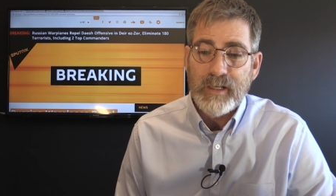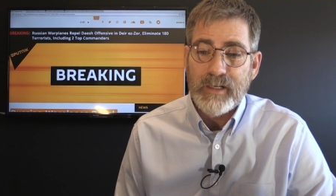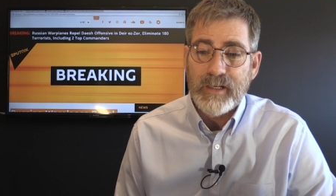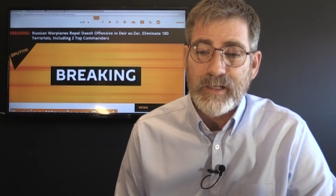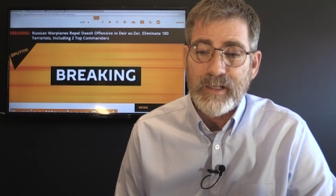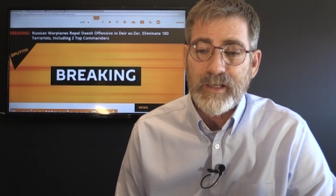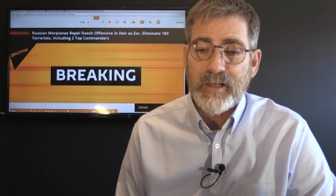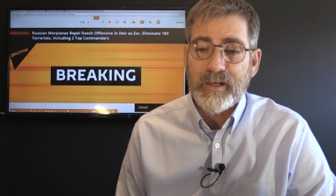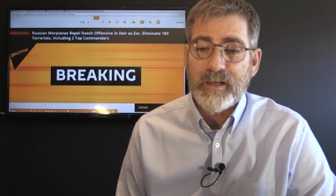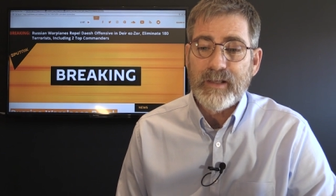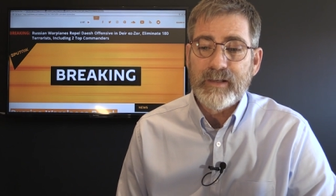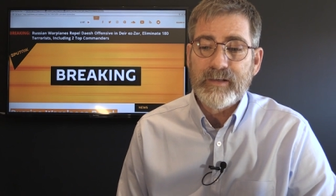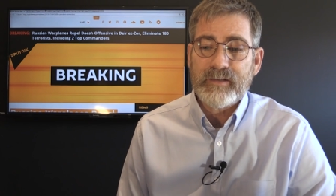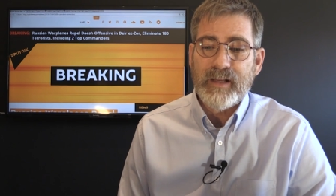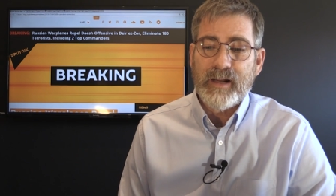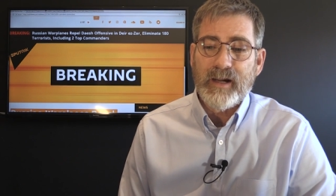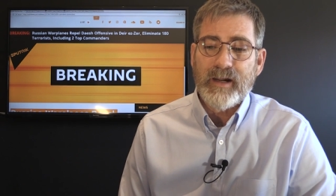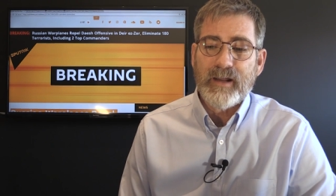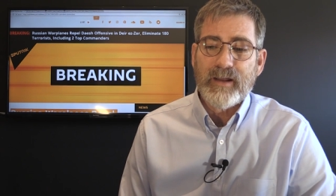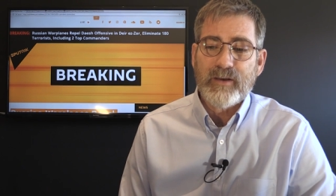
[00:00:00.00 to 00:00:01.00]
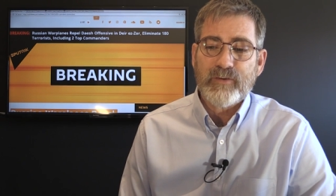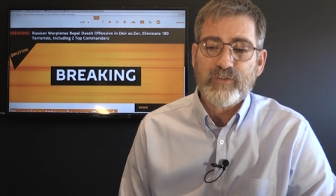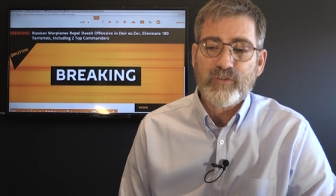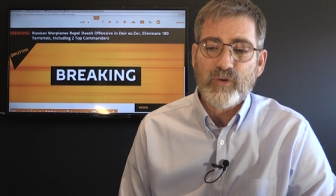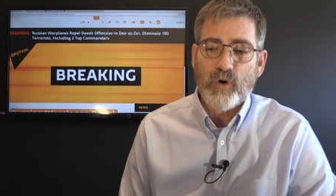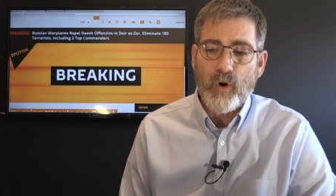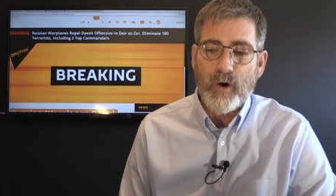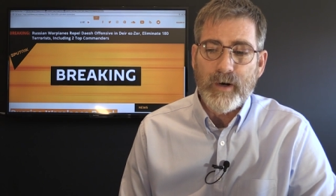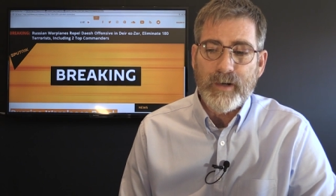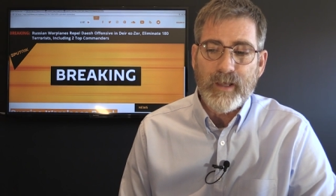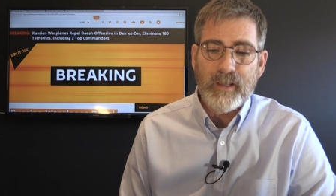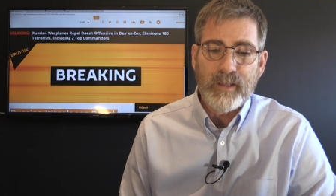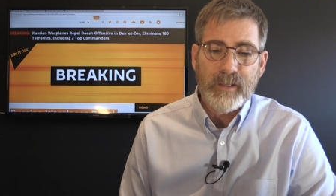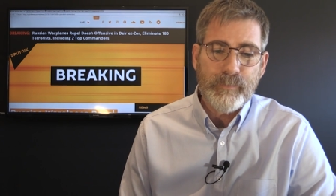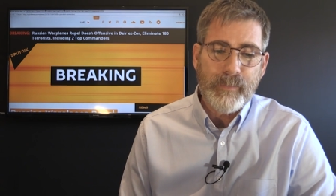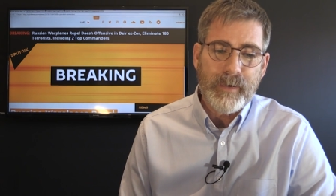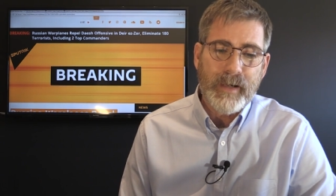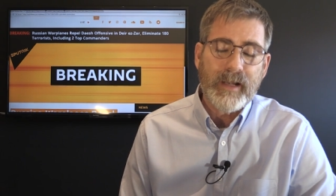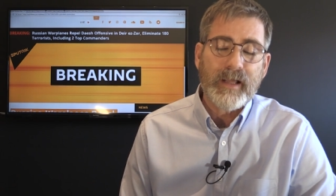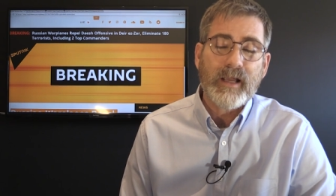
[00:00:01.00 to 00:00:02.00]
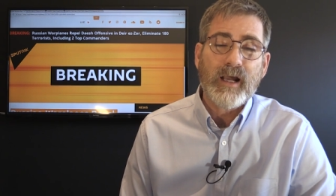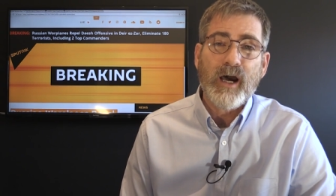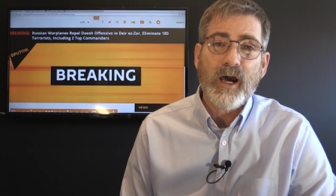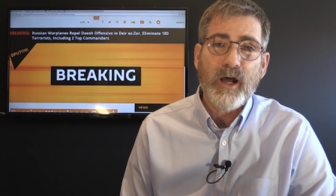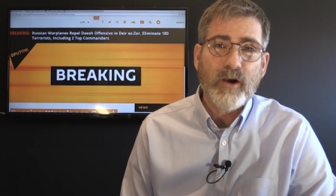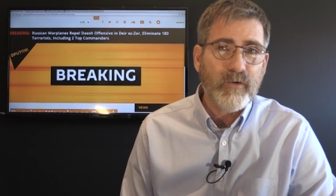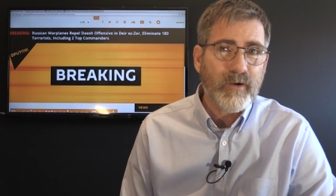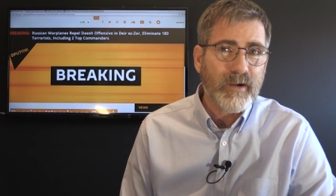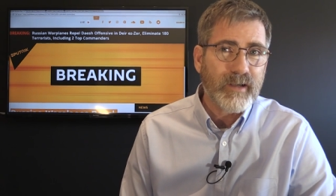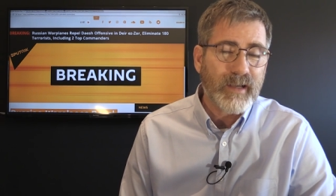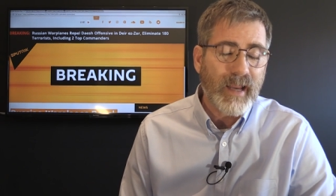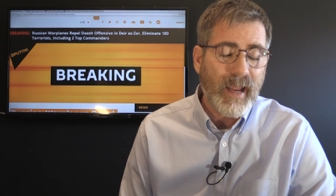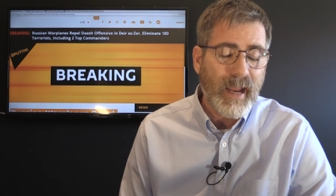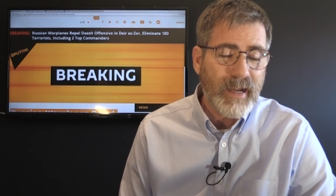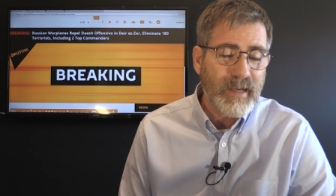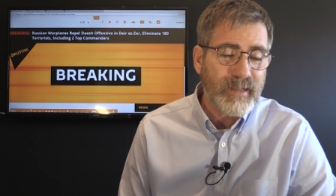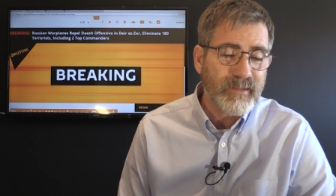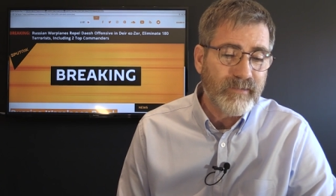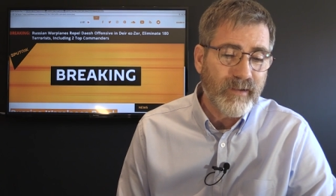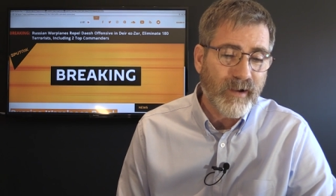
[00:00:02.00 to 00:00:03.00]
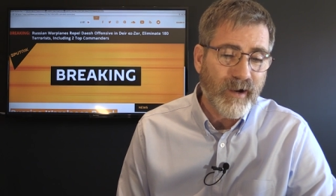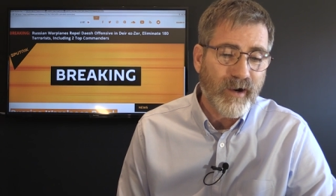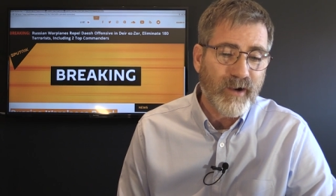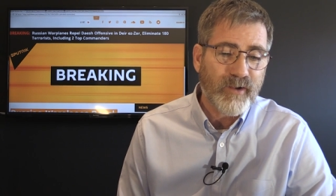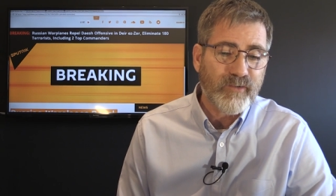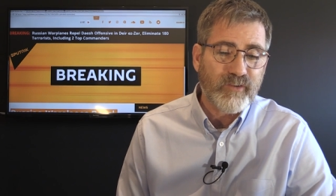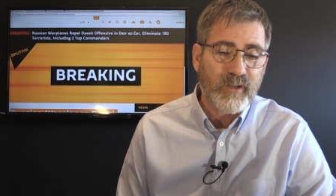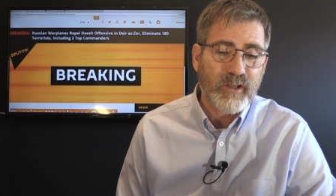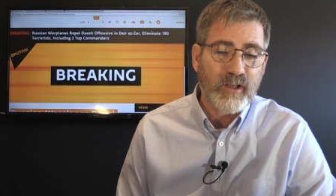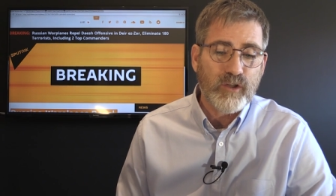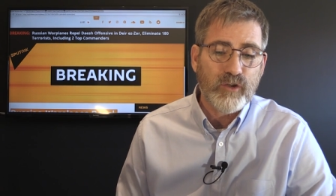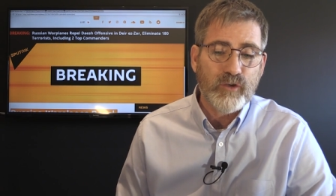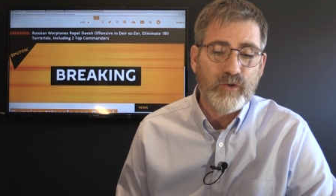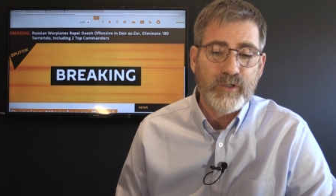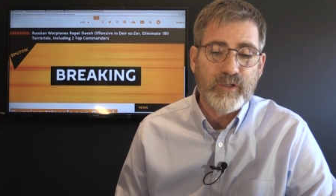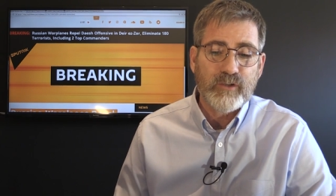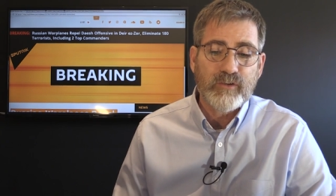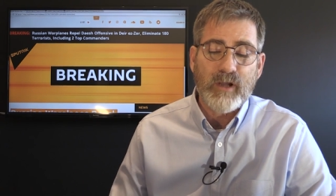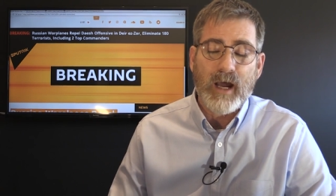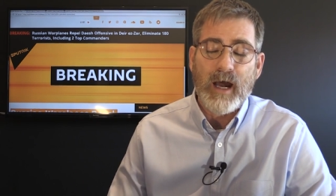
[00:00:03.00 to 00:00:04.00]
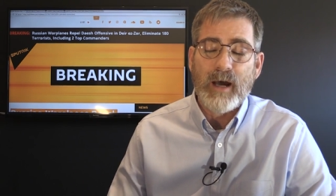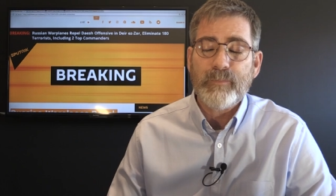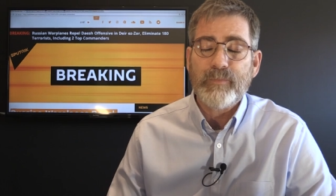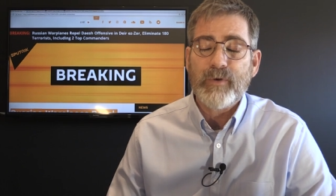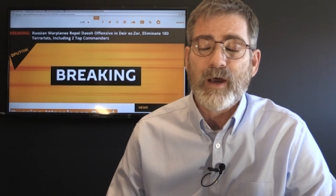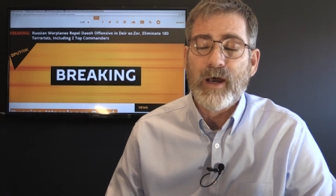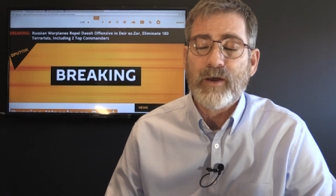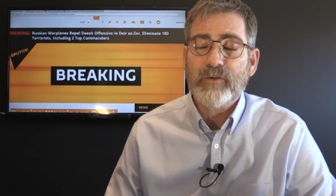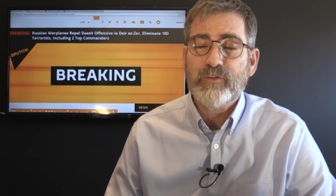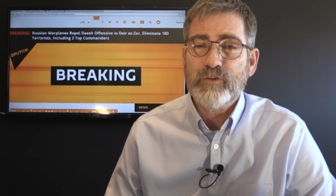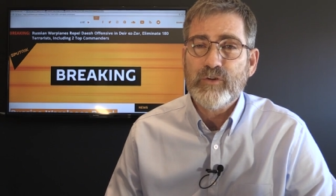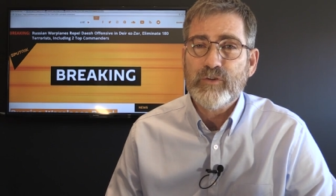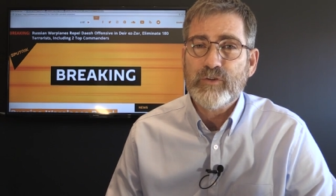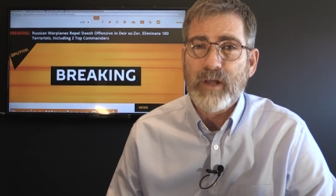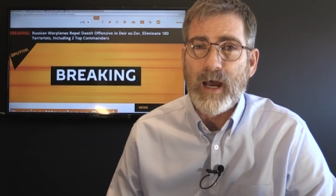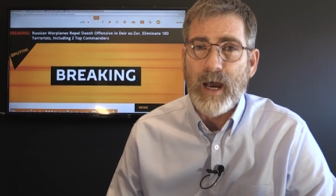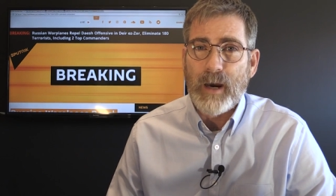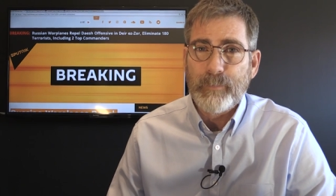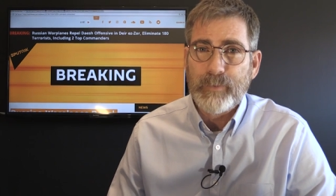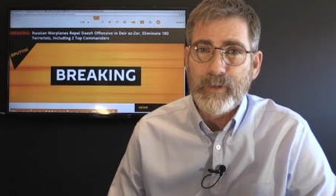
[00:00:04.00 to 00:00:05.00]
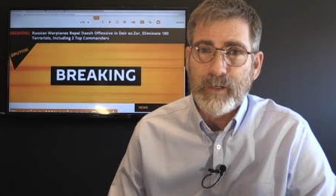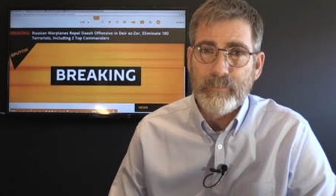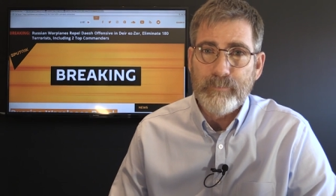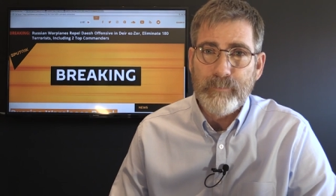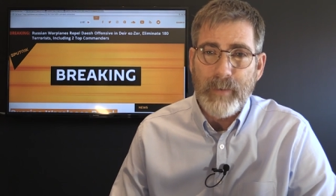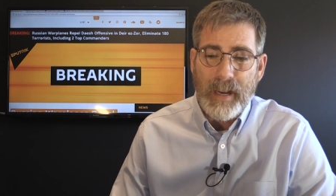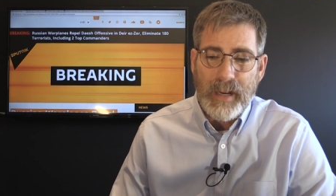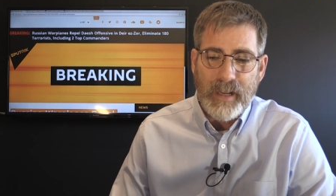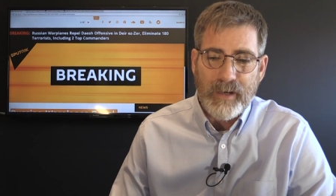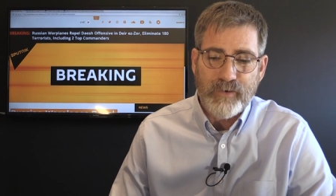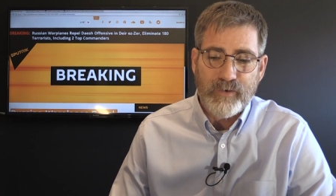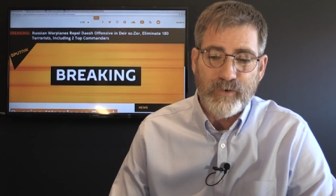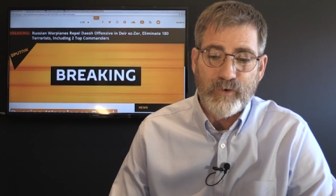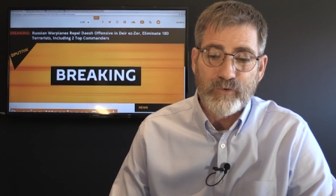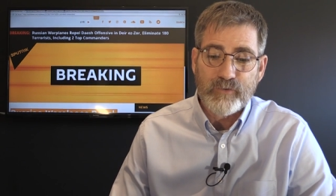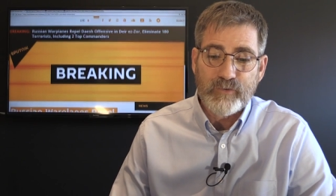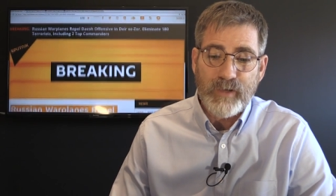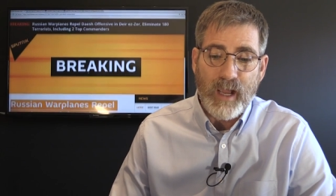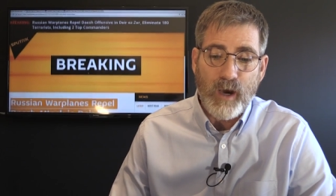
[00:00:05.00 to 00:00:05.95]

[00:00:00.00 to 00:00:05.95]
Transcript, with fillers: in Deir ez-Zor, eliminating 180 terrorists, including top, uh, two top commanders.